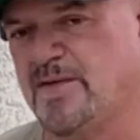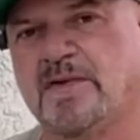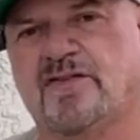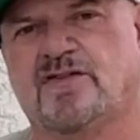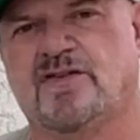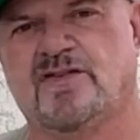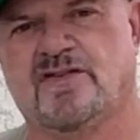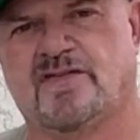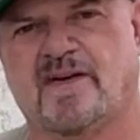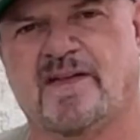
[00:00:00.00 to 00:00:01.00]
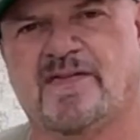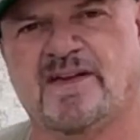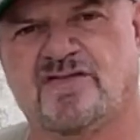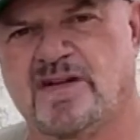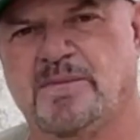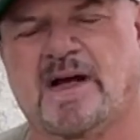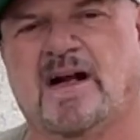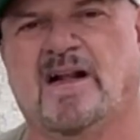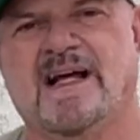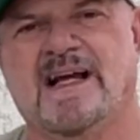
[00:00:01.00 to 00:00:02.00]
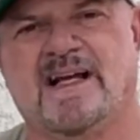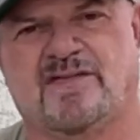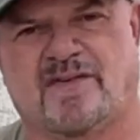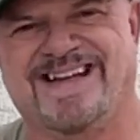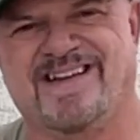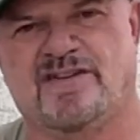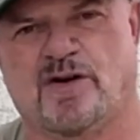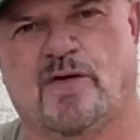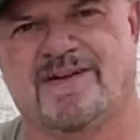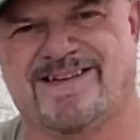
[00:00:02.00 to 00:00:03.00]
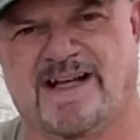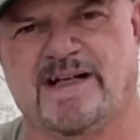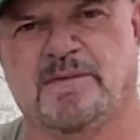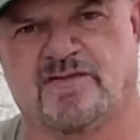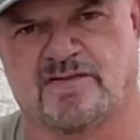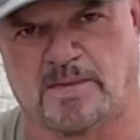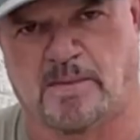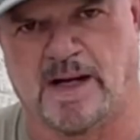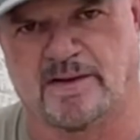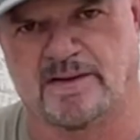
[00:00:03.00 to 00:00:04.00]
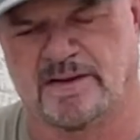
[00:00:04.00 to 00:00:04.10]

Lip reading: metal screws. It's very thin sheet metal. It's very easy to over tighten them and strip them out.